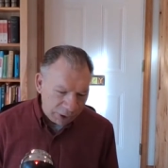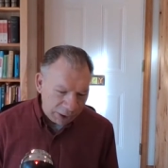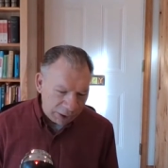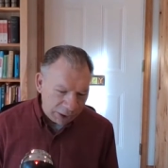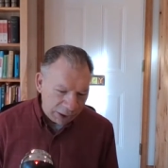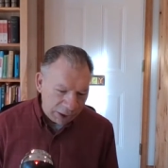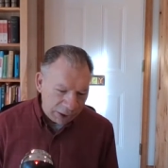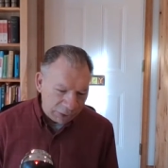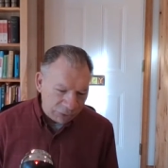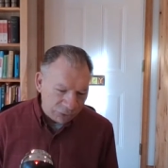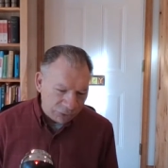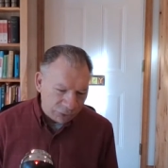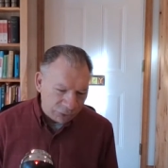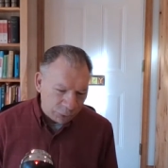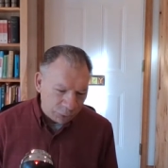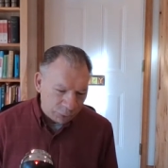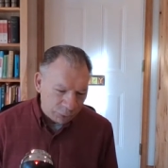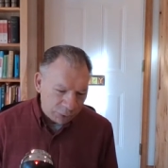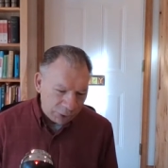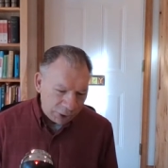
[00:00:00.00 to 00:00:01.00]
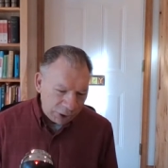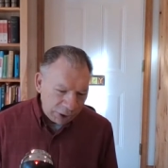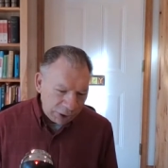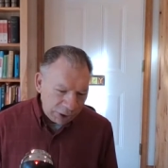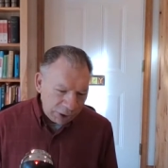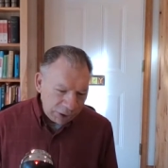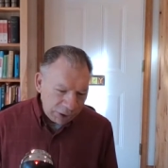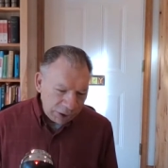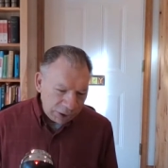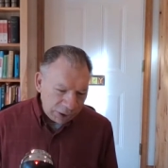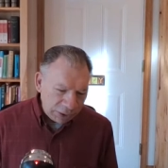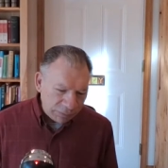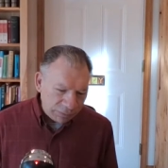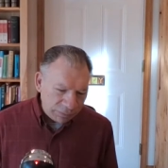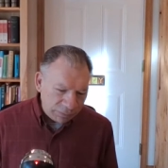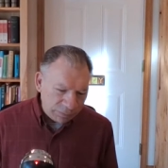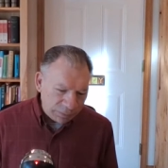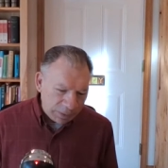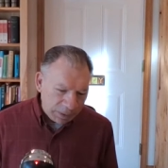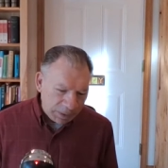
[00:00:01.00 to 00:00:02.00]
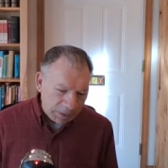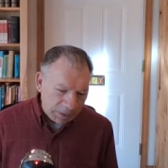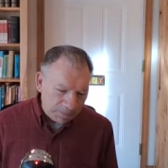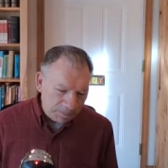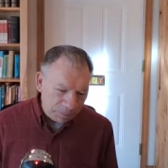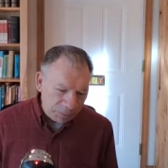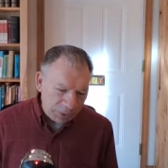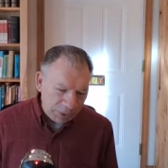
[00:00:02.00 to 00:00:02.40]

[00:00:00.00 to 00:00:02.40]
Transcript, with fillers: And, and so if, uh,